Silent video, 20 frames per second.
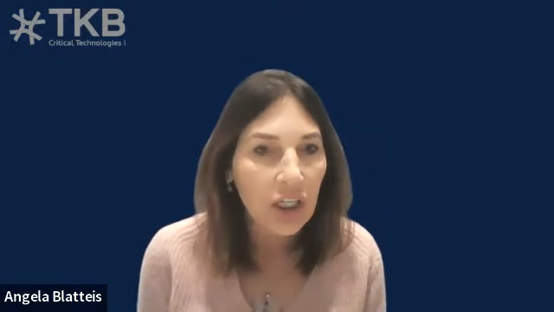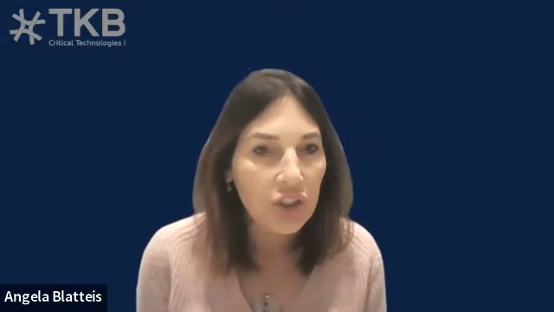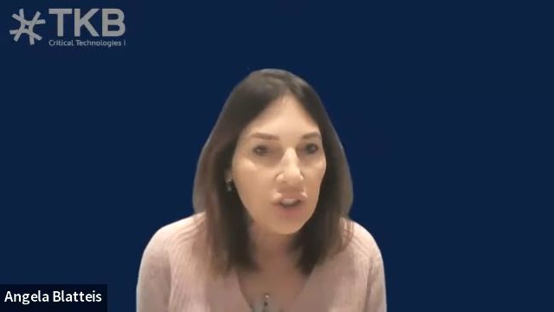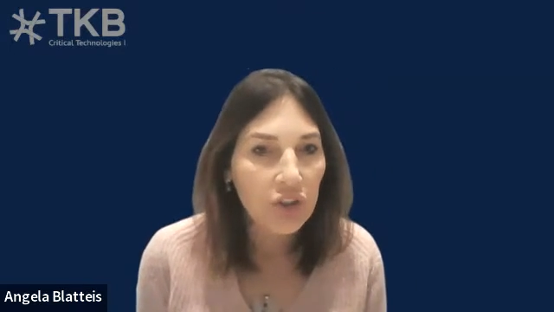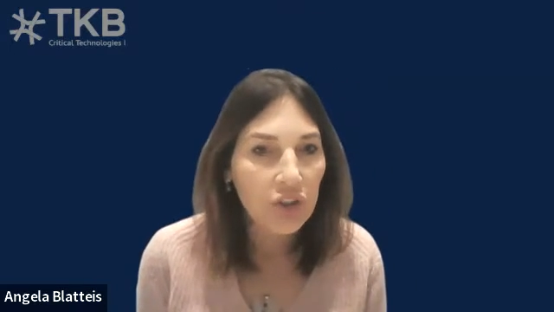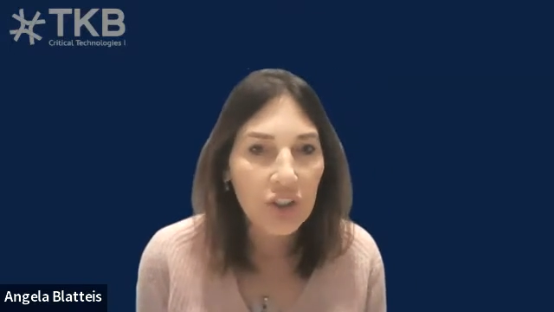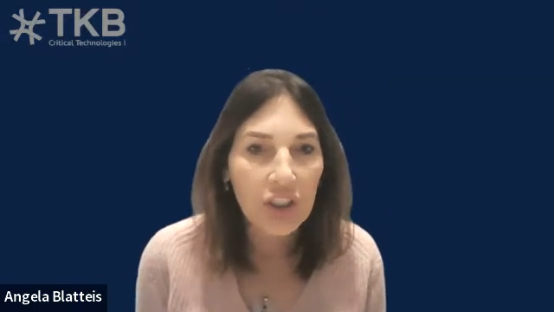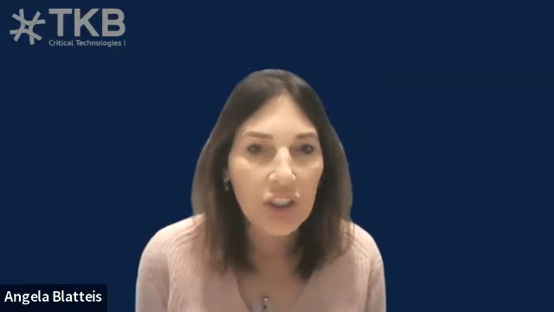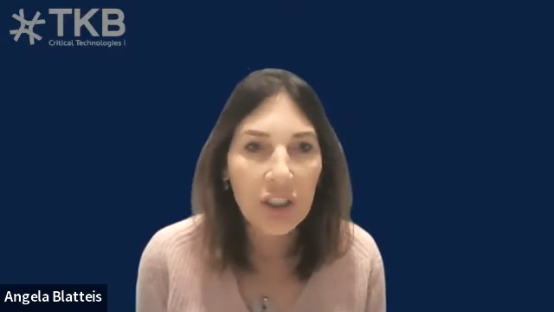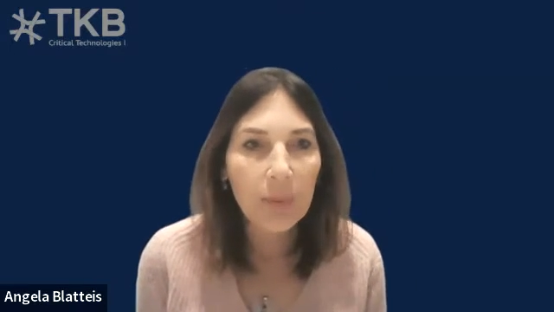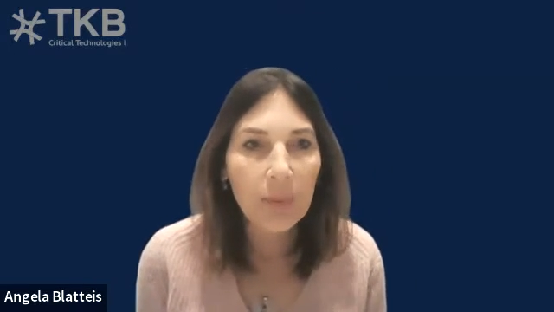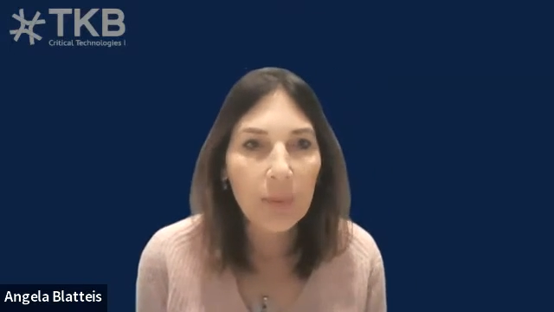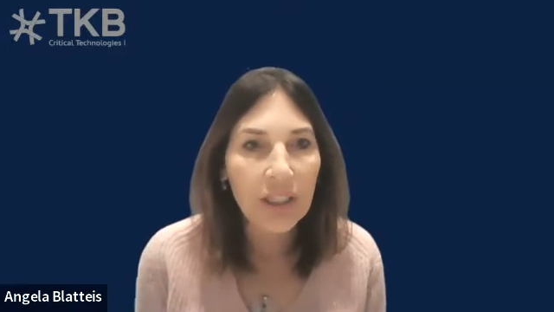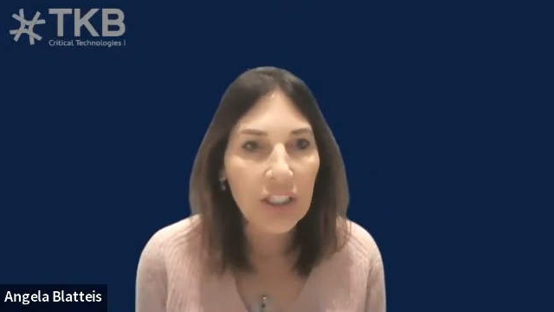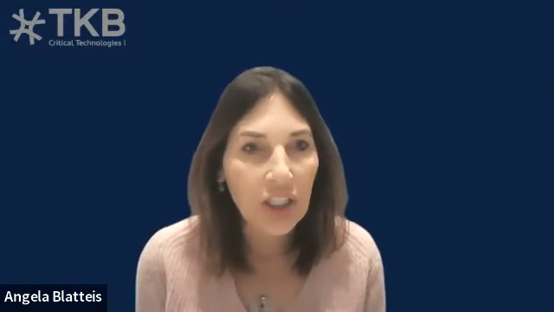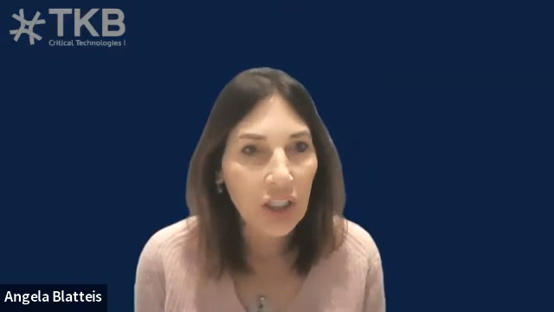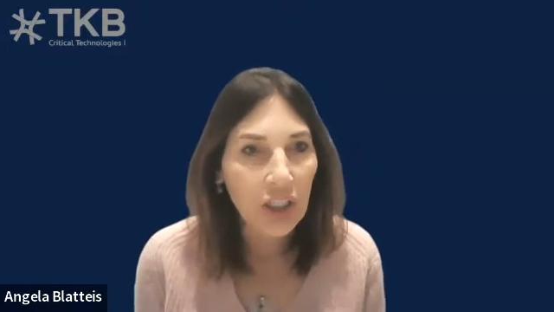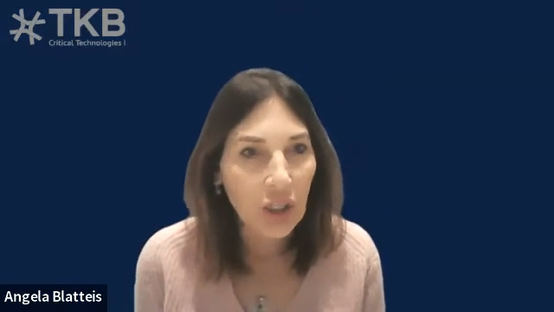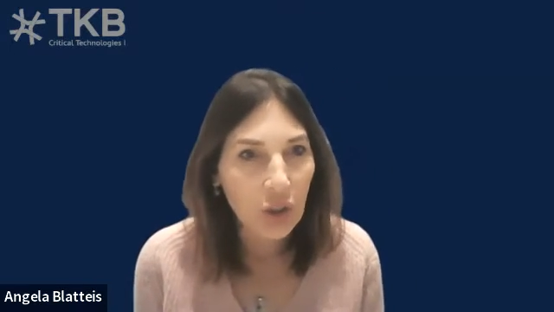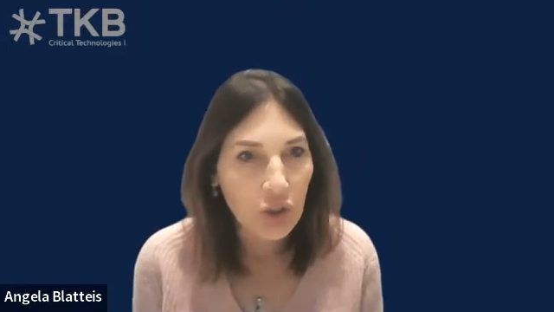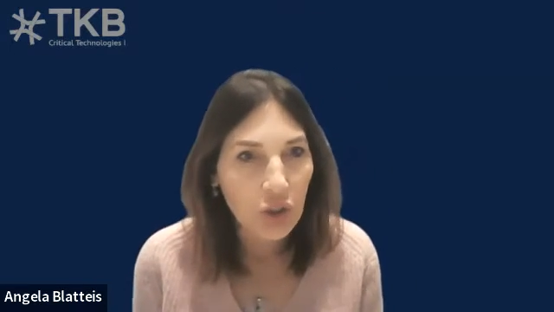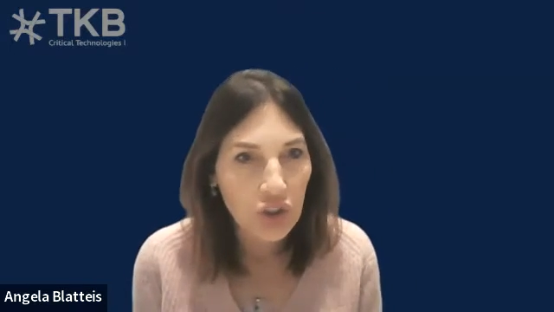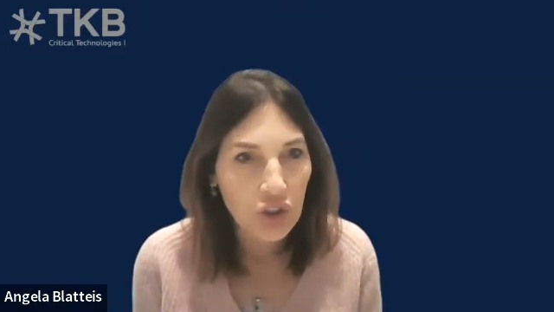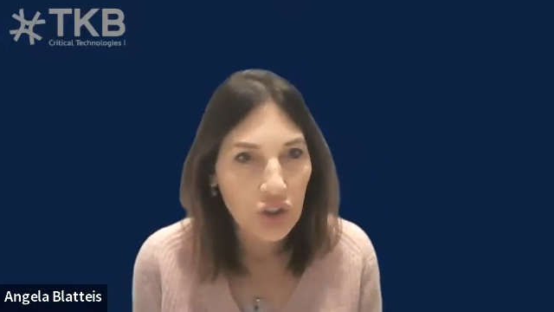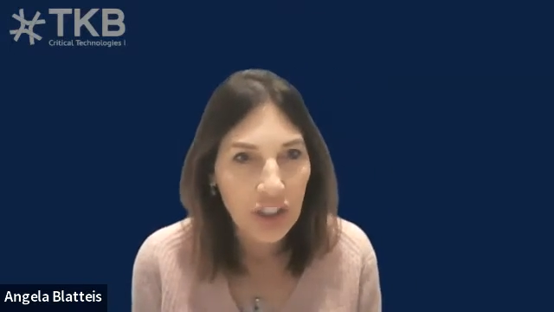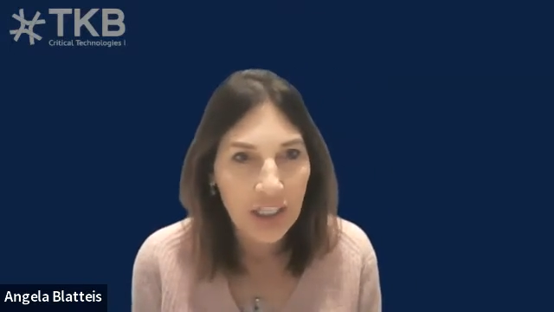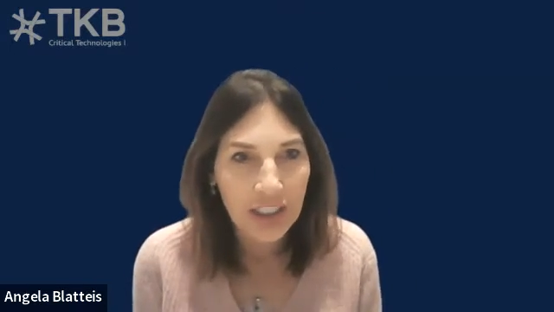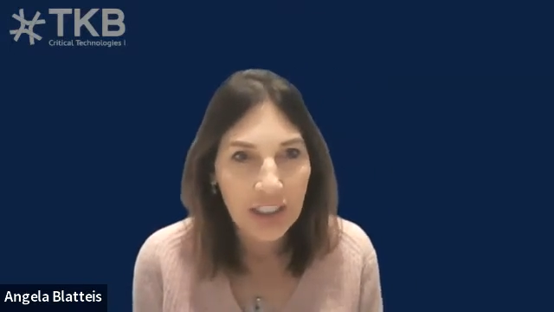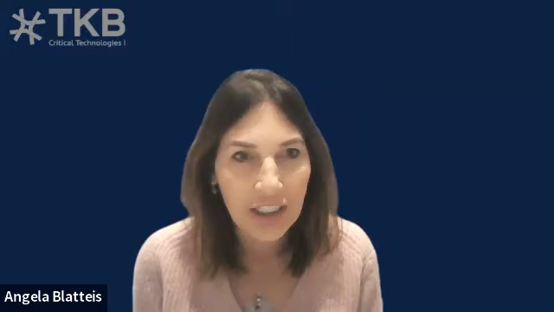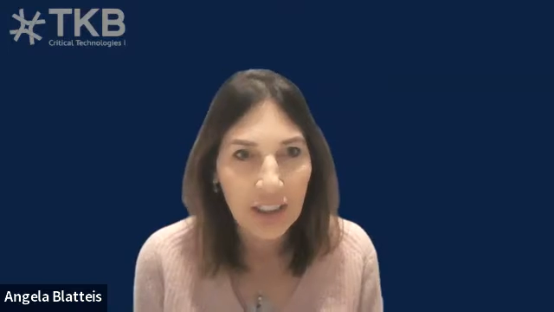you're going to be
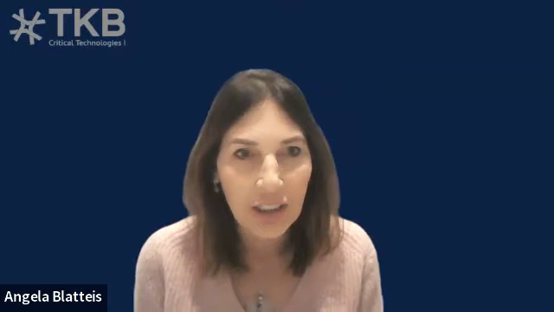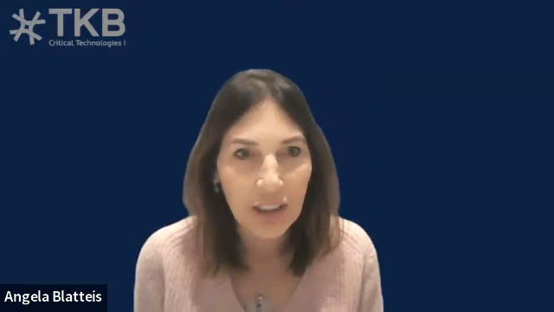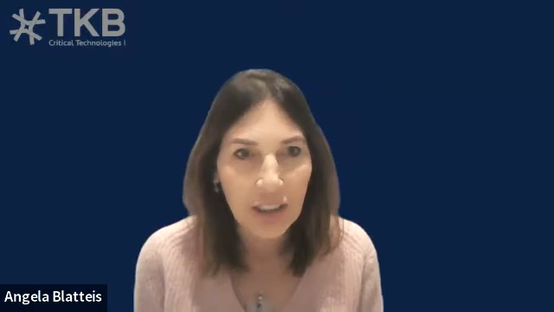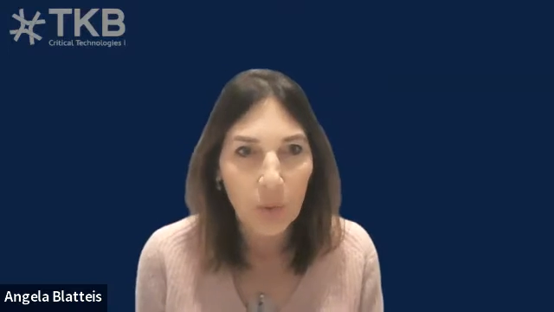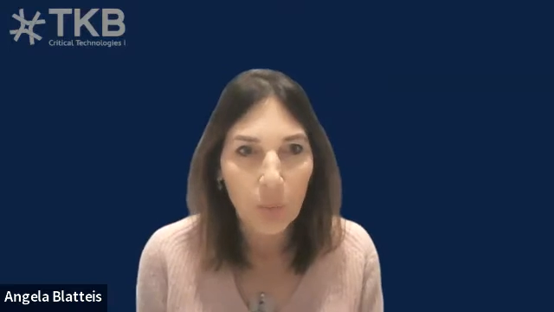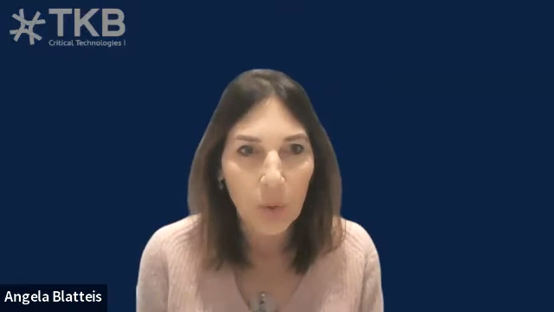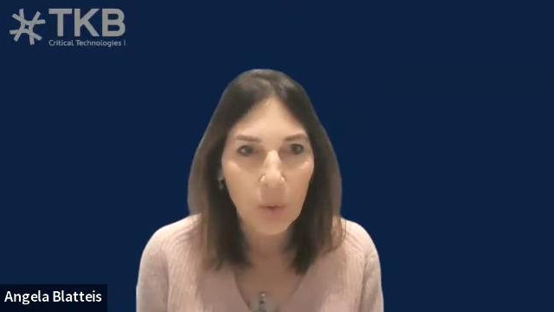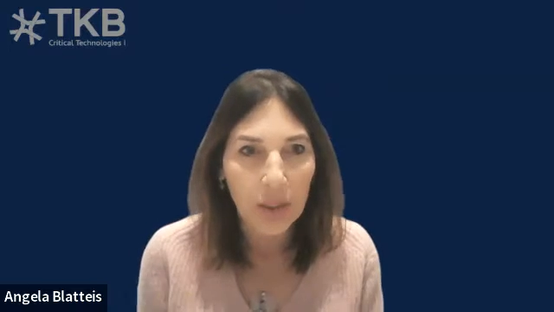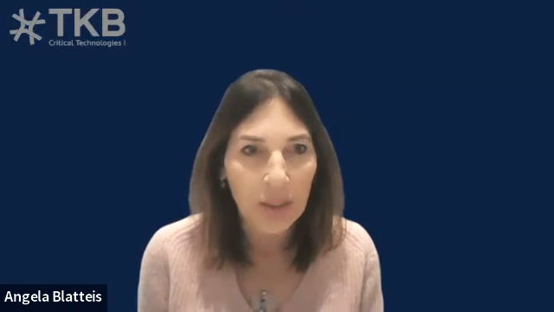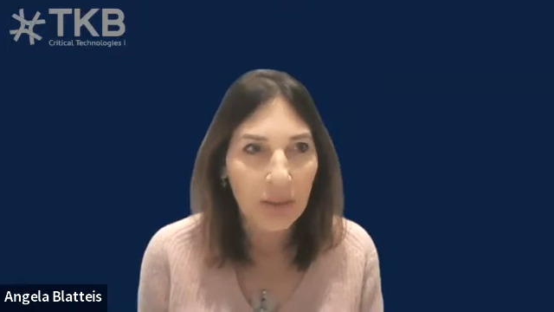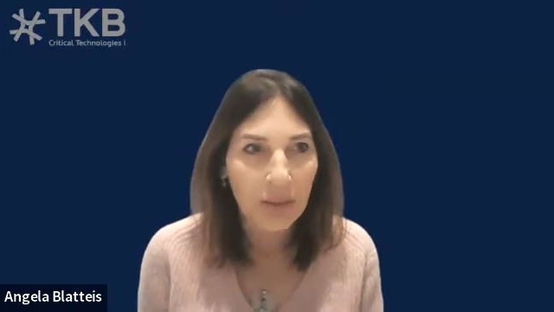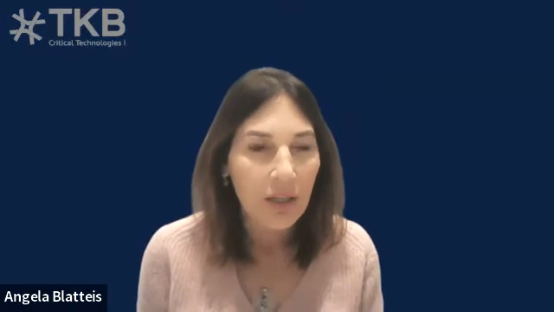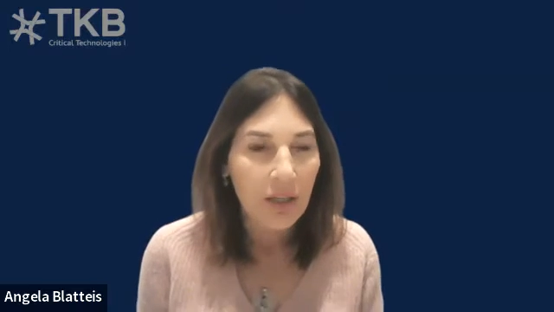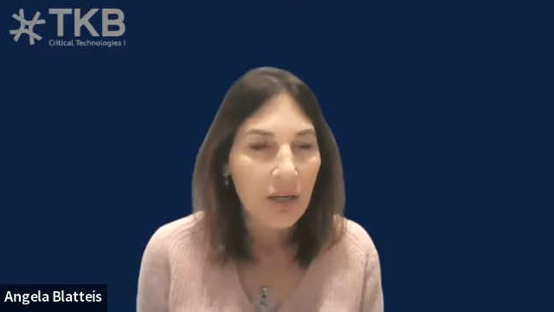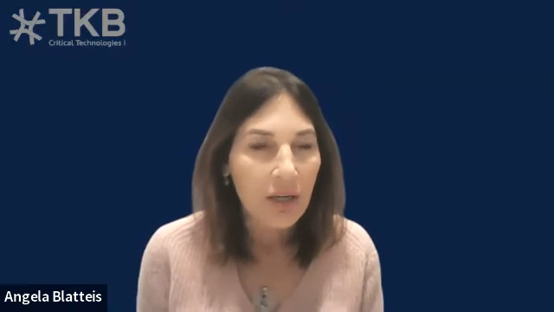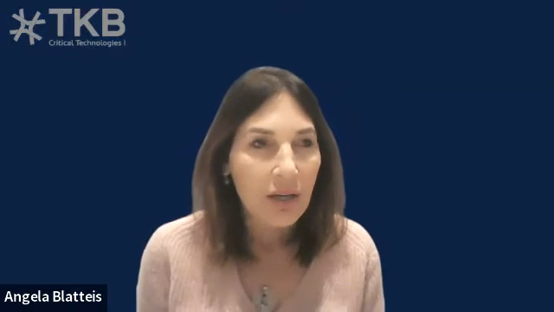negotiating with